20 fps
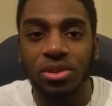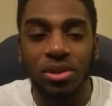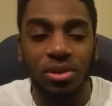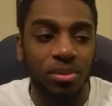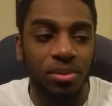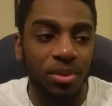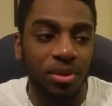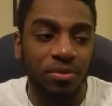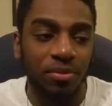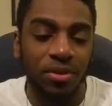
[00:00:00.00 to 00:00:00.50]

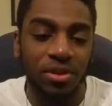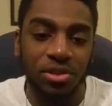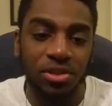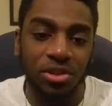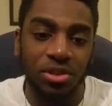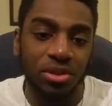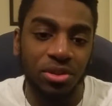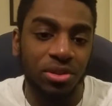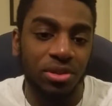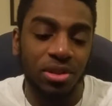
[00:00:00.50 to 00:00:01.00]
tournament
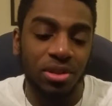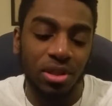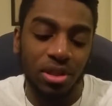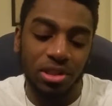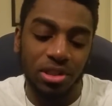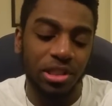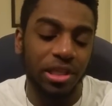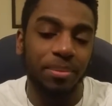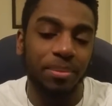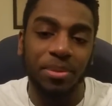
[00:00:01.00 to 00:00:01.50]
fixtures,
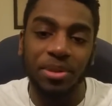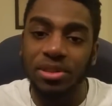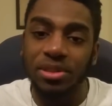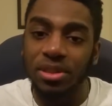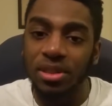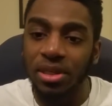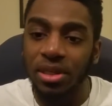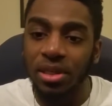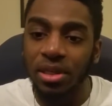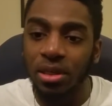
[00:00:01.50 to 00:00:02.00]
Champions
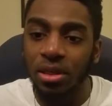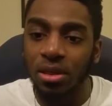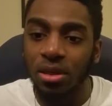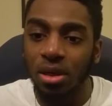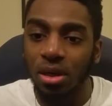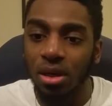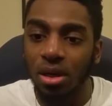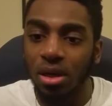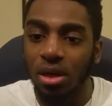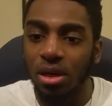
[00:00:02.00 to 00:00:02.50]
League,
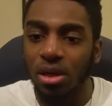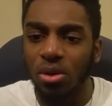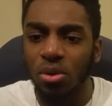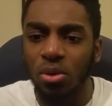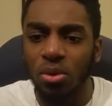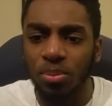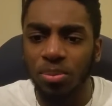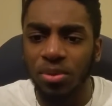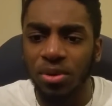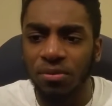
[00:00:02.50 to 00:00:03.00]

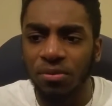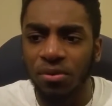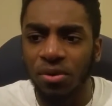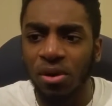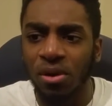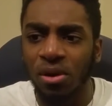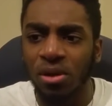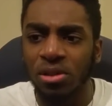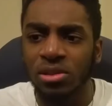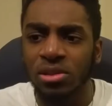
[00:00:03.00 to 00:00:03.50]
Coupe de
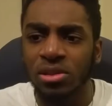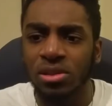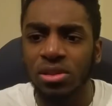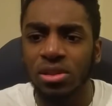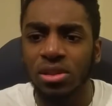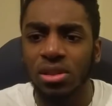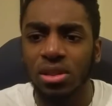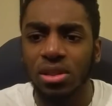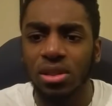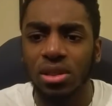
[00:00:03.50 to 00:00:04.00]
France.
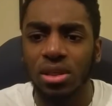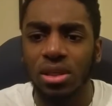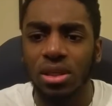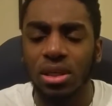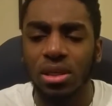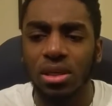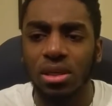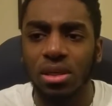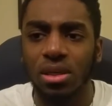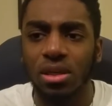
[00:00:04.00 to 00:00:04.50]

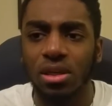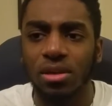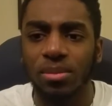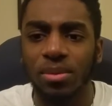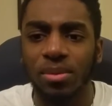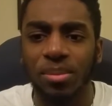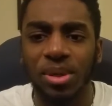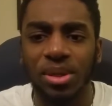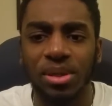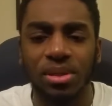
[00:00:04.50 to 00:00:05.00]

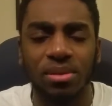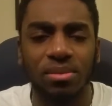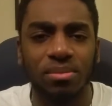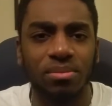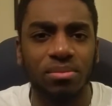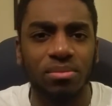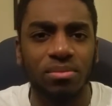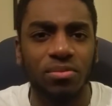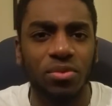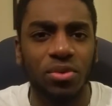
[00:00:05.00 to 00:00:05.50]
Am I
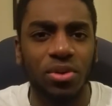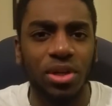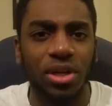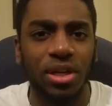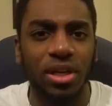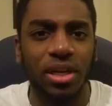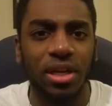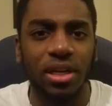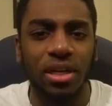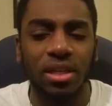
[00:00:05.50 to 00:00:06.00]

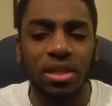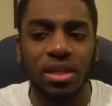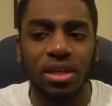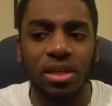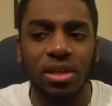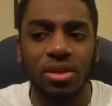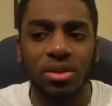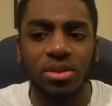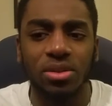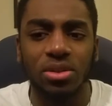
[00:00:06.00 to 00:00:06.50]
forgetting
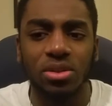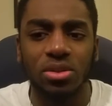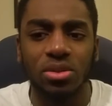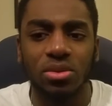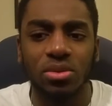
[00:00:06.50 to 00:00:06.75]
anything else?